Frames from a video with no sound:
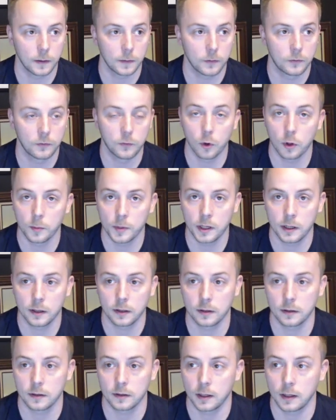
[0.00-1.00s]
format
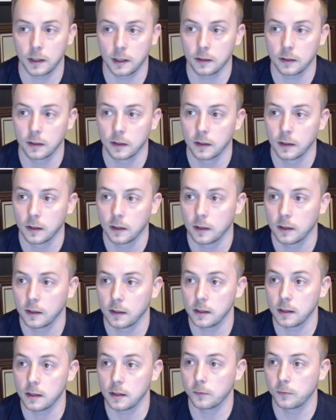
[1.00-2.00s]
that
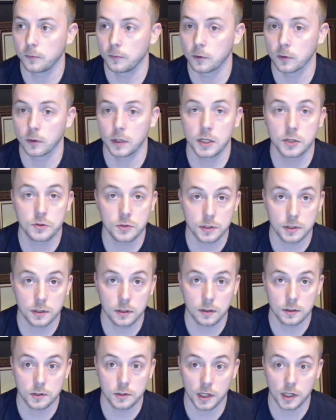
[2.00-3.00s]
if you're
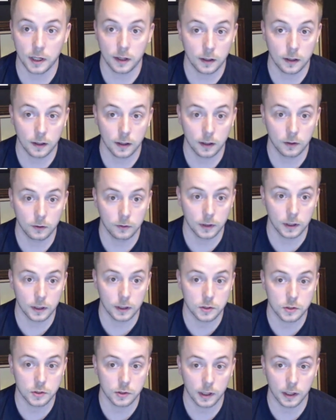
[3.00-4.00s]
interested in checking it out
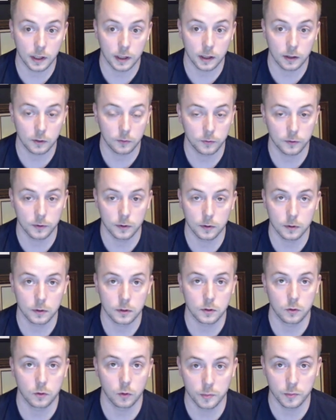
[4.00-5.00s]
and trying it out for
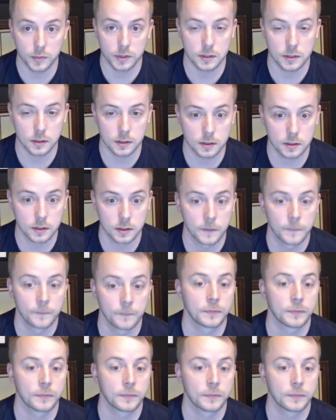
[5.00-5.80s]
your business,